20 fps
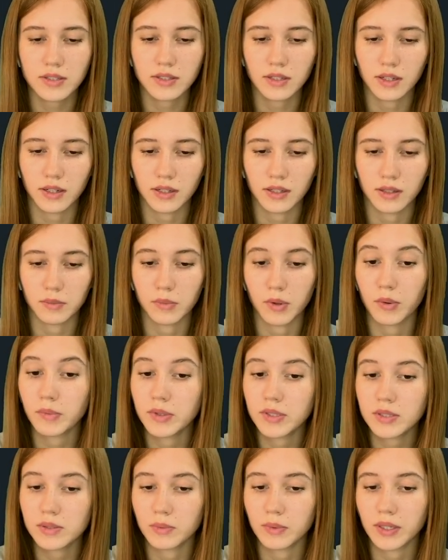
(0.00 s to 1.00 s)
At the
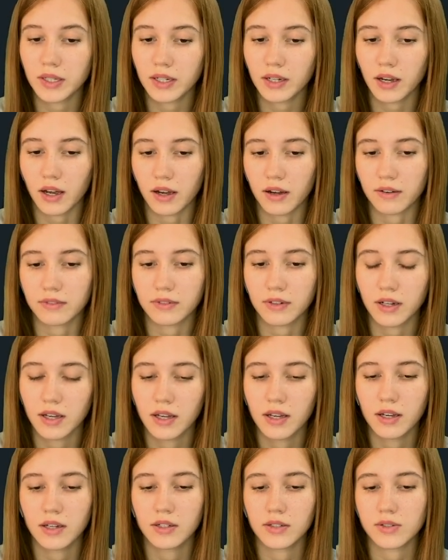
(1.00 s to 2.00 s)
moment we have
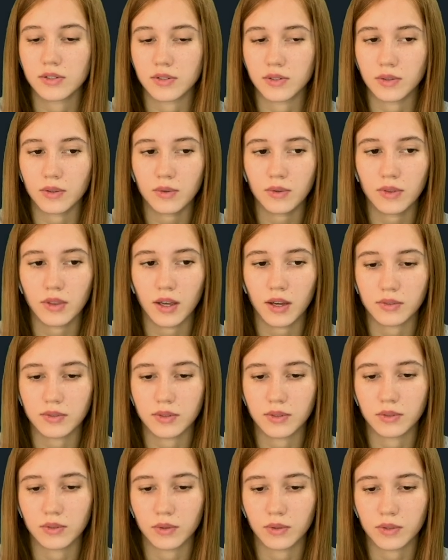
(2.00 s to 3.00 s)

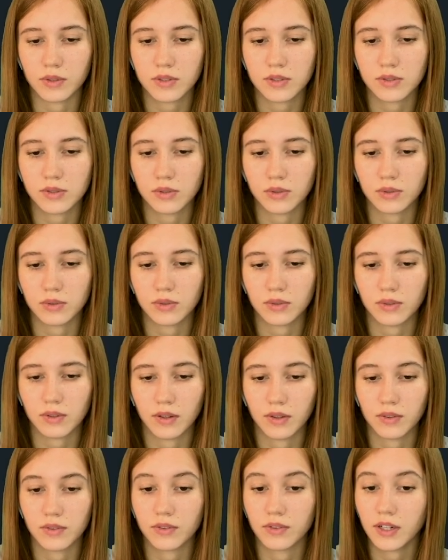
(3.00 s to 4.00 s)
$2,000 and
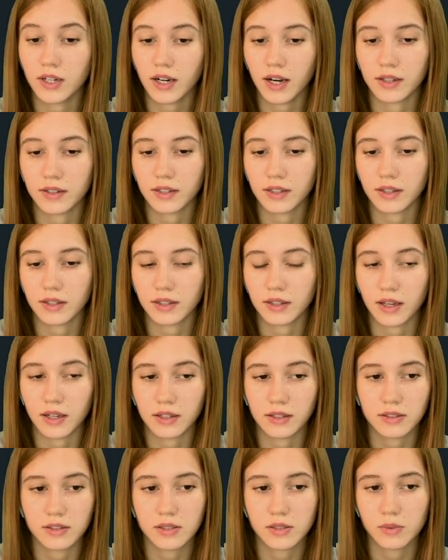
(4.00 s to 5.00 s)

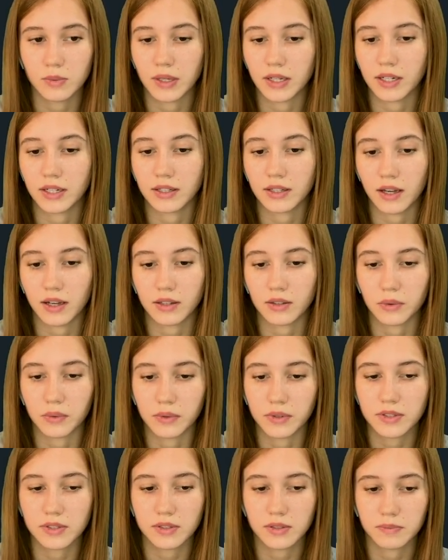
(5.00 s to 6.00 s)

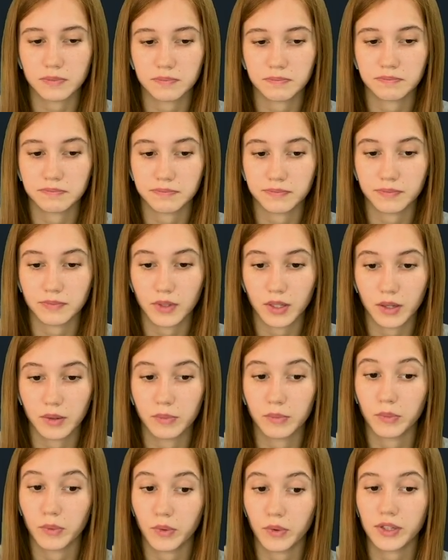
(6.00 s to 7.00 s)
$329,
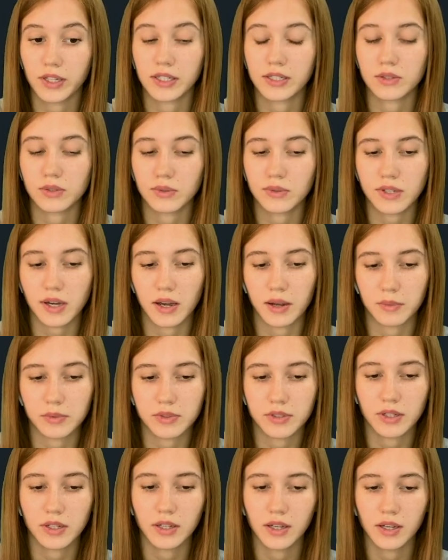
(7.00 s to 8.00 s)
more than 2 times.
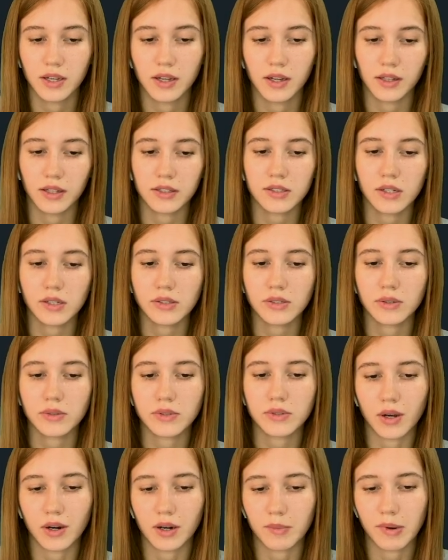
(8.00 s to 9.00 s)
Let's also
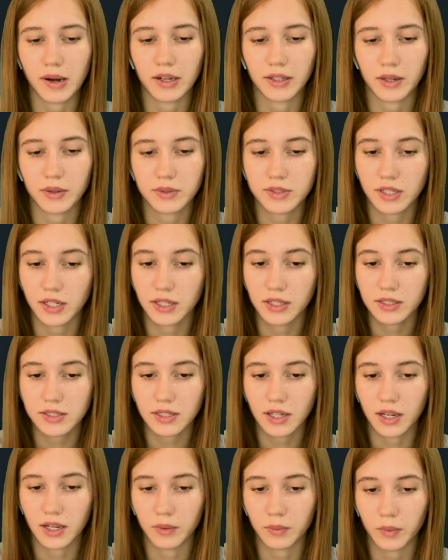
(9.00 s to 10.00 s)
talk about our settings
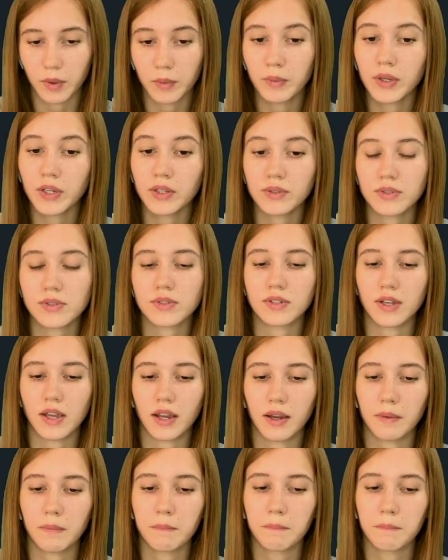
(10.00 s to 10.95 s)
and what we use today.